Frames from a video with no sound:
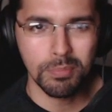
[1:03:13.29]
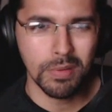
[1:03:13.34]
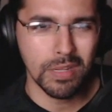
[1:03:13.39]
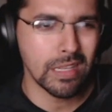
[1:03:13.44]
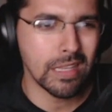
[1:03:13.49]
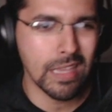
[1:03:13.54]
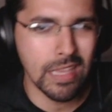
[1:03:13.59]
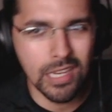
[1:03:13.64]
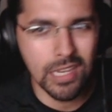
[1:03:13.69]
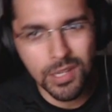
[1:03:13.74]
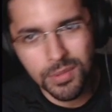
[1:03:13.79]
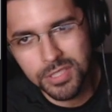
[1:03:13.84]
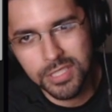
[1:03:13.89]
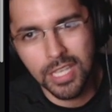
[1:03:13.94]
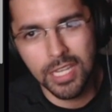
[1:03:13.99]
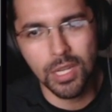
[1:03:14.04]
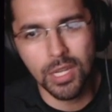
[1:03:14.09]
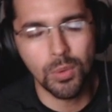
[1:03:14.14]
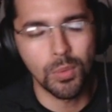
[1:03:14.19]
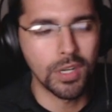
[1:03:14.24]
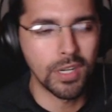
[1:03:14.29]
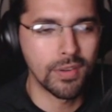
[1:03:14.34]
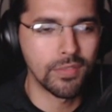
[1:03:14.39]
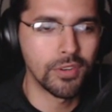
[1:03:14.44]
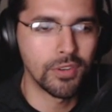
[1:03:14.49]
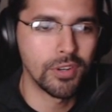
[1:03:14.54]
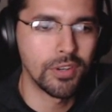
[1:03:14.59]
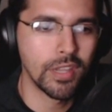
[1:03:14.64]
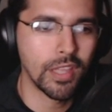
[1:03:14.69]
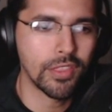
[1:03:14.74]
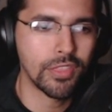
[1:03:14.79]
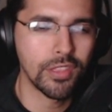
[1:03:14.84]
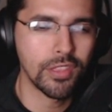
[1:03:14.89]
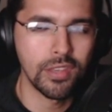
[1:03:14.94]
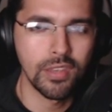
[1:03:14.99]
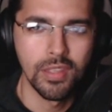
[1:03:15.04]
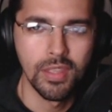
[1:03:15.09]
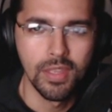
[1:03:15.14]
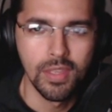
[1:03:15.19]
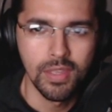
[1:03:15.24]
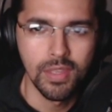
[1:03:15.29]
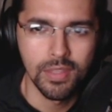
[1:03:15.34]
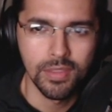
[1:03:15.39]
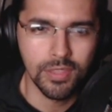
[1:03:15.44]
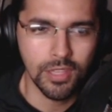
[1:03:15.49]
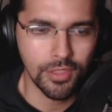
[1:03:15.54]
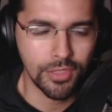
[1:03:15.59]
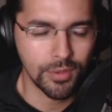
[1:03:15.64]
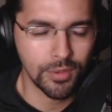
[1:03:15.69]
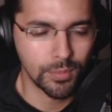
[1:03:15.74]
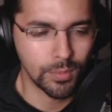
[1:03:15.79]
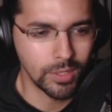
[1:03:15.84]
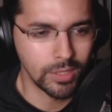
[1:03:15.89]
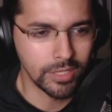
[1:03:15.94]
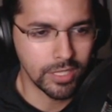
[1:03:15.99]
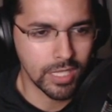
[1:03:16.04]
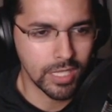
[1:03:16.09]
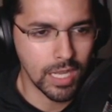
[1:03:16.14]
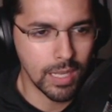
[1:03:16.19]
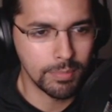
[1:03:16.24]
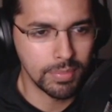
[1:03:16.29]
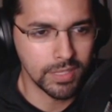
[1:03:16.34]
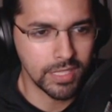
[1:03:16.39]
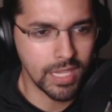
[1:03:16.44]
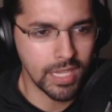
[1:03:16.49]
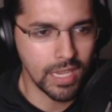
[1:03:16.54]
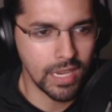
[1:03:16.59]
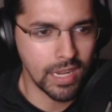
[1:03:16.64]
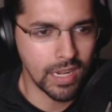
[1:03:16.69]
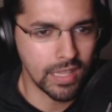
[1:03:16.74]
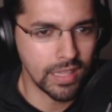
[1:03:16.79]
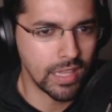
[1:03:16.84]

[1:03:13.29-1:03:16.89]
But again, it was kind of whatever, nothing really complicated.